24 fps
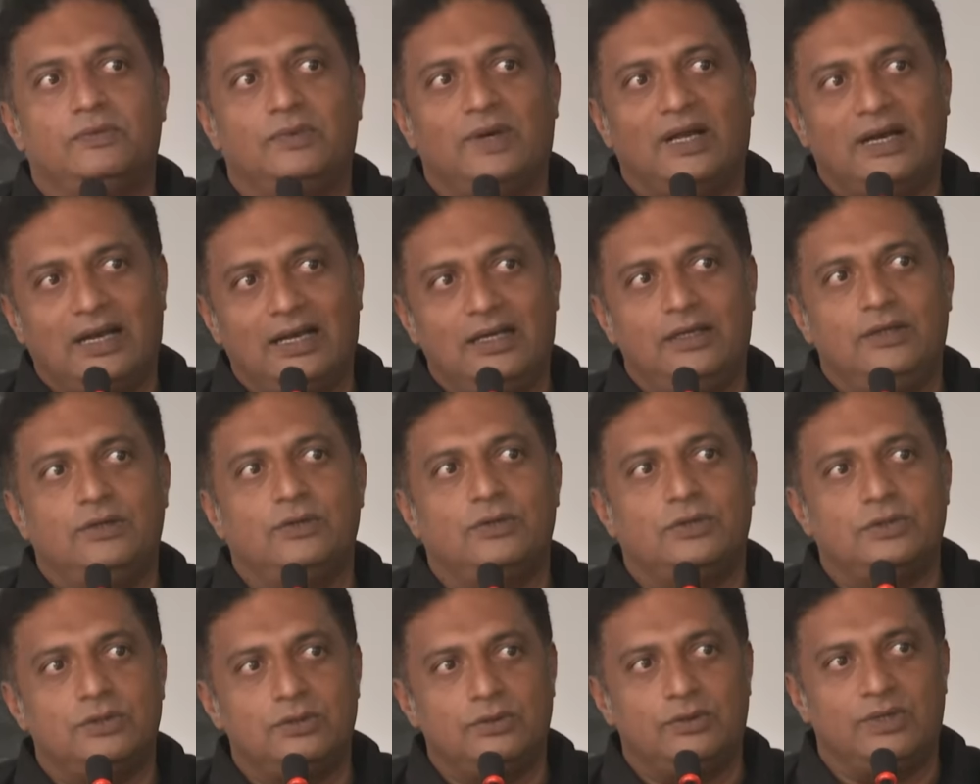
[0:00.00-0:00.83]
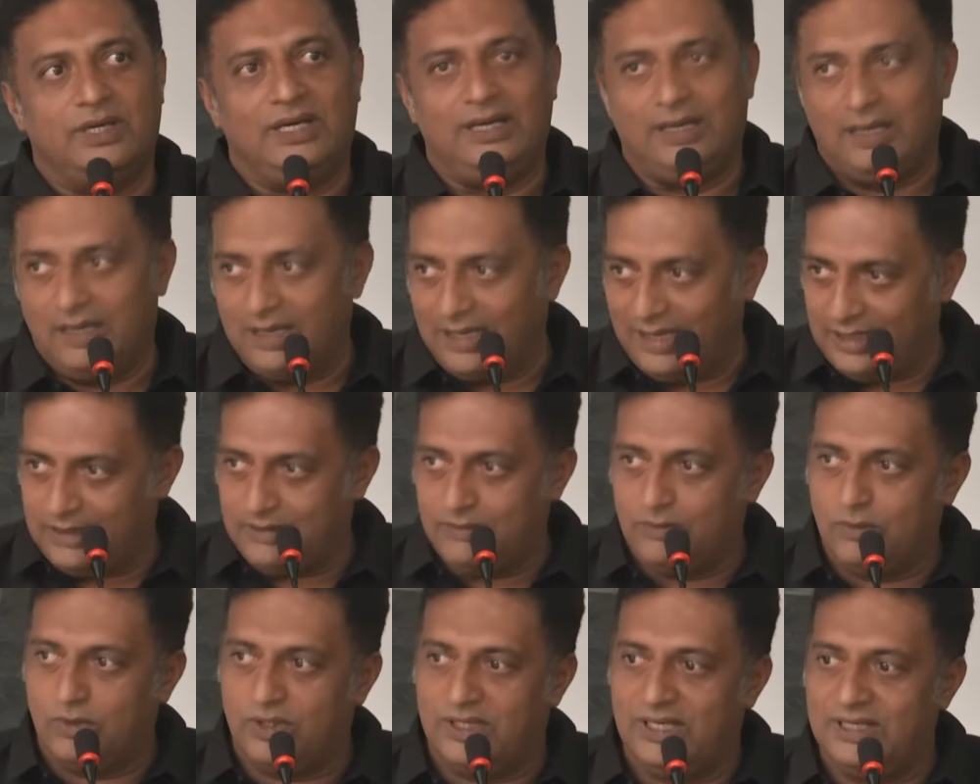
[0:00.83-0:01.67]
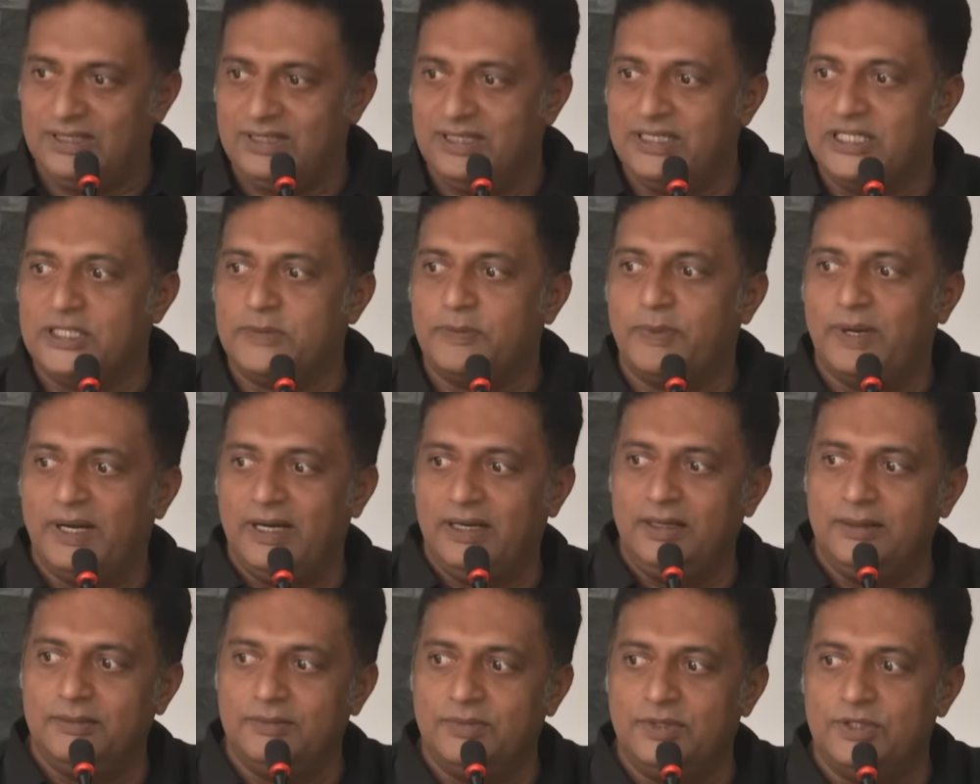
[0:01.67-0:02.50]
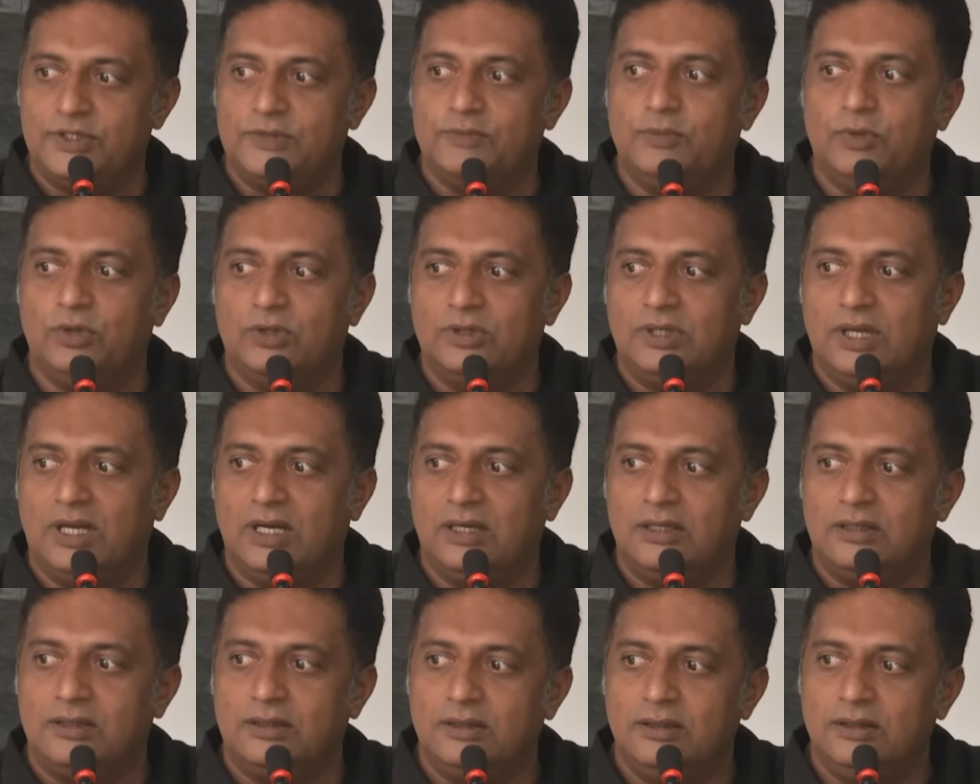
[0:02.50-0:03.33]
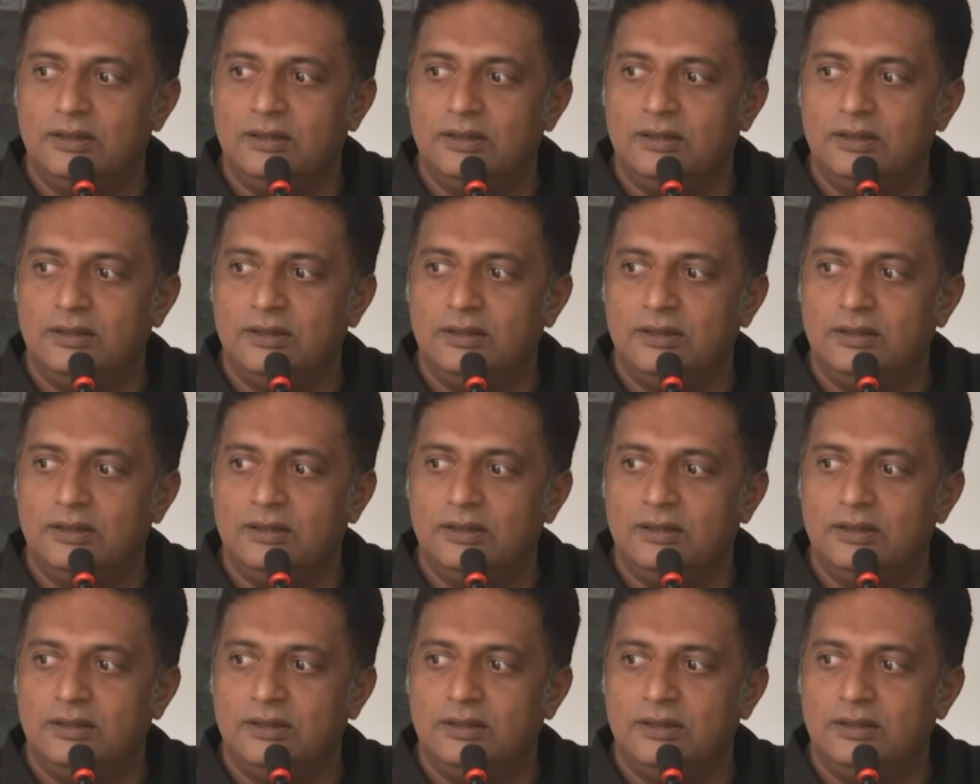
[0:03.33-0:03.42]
when I used to read, like what has inspired him this book, that